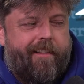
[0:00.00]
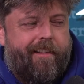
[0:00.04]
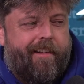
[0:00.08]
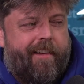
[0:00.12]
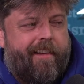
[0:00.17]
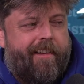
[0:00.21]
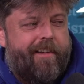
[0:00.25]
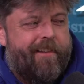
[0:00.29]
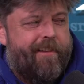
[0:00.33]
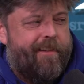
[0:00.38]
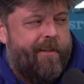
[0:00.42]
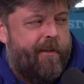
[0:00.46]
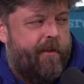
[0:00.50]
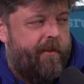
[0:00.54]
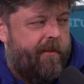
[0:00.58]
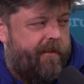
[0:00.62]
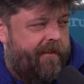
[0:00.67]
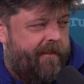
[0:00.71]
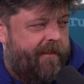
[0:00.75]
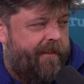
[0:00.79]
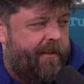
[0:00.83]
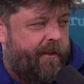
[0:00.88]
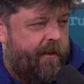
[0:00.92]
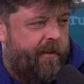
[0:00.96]
Like, so
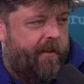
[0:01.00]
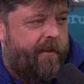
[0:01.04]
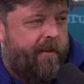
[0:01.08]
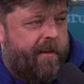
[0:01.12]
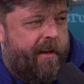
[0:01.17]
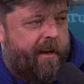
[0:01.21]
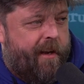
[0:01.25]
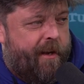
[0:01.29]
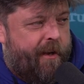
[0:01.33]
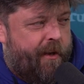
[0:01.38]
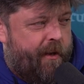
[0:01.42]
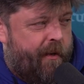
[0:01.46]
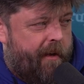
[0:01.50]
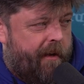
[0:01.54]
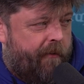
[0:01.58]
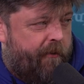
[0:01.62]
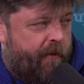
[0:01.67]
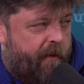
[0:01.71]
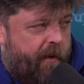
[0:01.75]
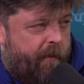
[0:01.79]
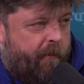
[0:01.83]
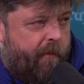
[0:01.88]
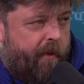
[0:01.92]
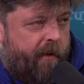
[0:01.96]
you have your
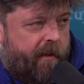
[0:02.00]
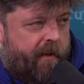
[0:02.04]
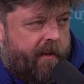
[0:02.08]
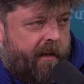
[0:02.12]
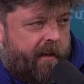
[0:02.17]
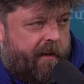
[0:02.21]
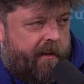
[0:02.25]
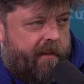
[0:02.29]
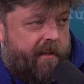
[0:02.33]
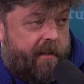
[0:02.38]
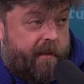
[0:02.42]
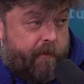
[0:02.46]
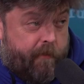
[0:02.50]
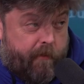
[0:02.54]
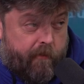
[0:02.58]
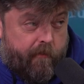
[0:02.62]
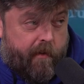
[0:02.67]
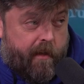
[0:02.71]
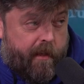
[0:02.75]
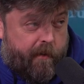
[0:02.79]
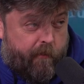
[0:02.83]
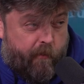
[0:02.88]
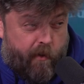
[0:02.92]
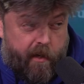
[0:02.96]
own podcast. It's been
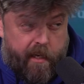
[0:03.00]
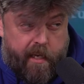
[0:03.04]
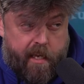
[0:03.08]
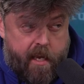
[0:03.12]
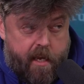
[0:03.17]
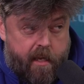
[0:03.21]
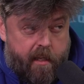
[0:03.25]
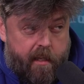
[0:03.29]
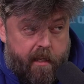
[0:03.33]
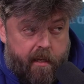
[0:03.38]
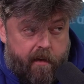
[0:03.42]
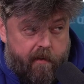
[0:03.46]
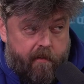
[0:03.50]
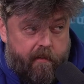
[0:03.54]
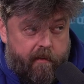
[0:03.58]
running, what, a year now?